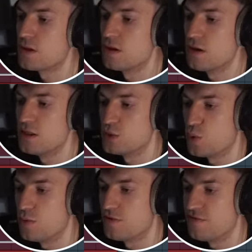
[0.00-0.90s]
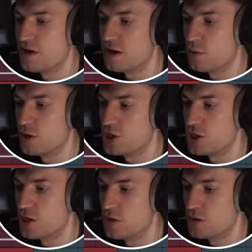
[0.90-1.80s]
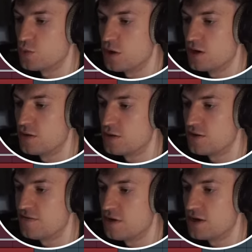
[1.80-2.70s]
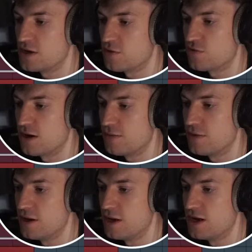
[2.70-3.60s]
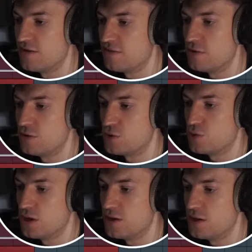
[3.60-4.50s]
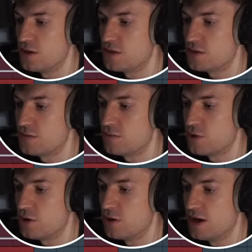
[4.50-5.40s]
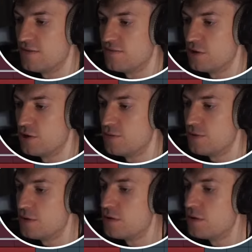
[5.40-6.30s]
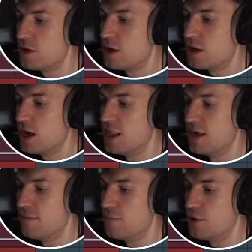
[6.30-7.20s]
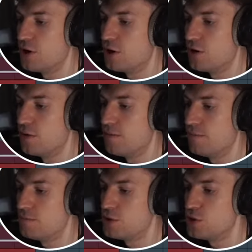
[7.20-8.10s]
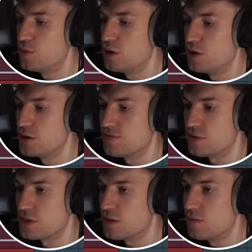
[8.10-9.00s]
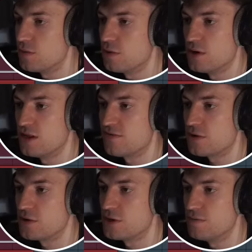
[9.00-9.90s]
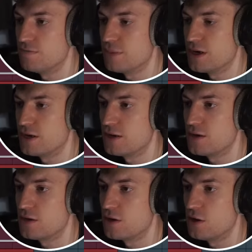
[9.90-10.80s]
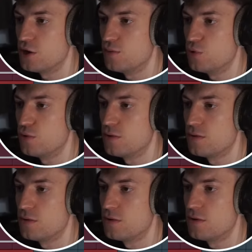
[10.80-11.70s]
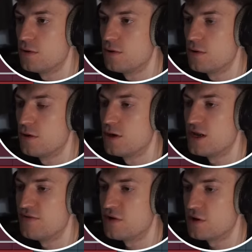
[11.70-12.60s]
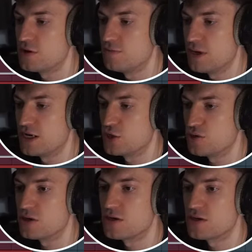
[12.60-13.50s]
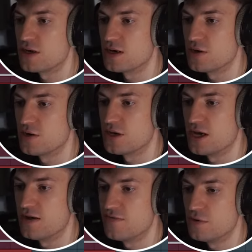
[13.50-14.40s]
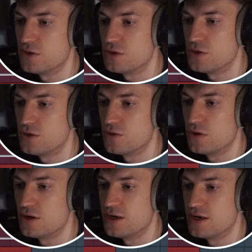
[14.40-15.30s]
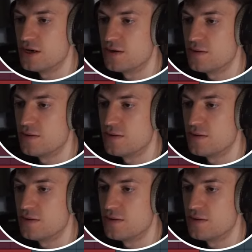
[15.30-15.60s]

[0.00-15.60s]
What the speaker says: and there's one more thing I want to show you as well. So if I grab an LFO tool like this, put it on envelope, and then put it on 2 bars, for example, and then if I go to the global, and if I go to matrix and go to LFO2 on here,